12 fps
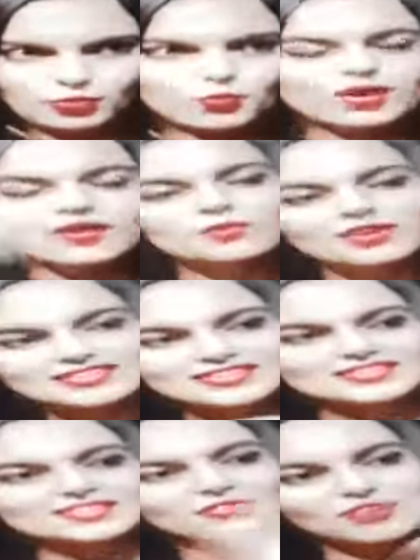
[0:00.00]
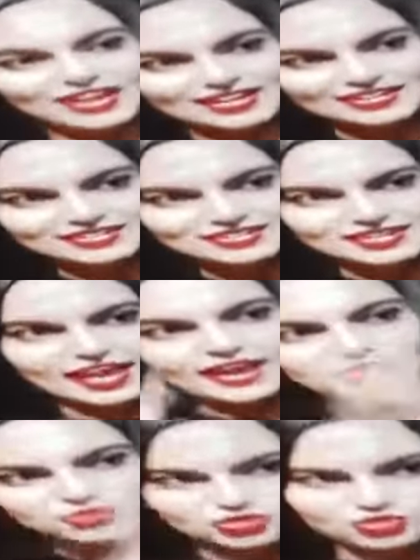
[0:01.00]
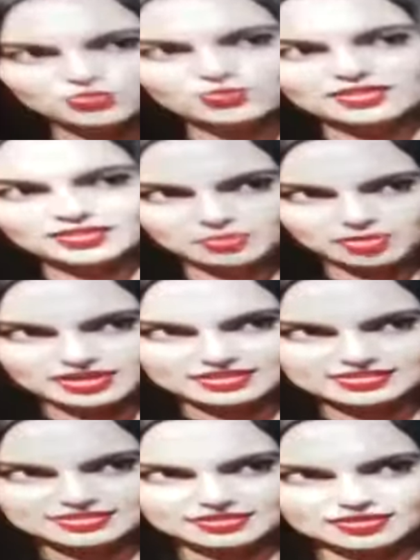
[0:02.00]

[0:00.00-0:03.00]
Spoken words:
What does the race have to do with the person?